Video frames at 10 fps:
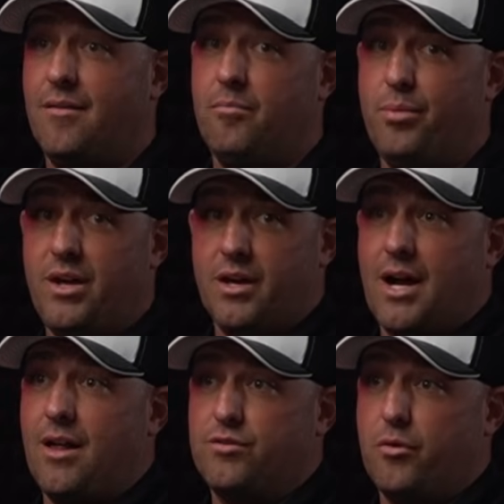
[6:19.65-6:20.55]
being a
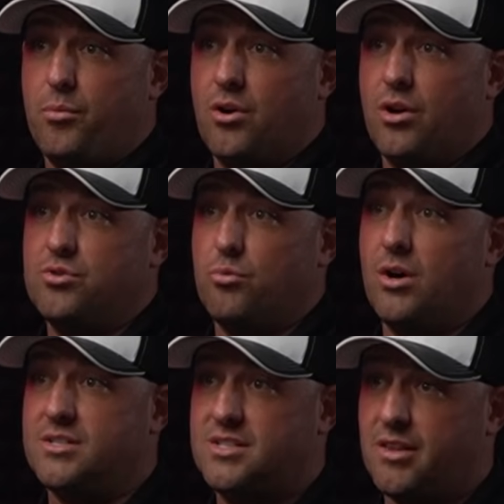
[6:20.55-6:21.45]
college football coach
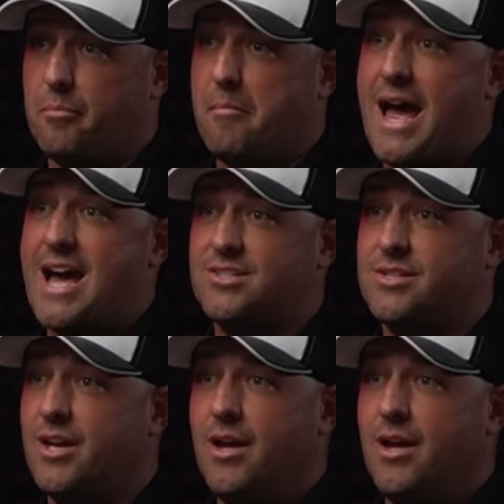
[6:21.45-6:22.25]
was to the mass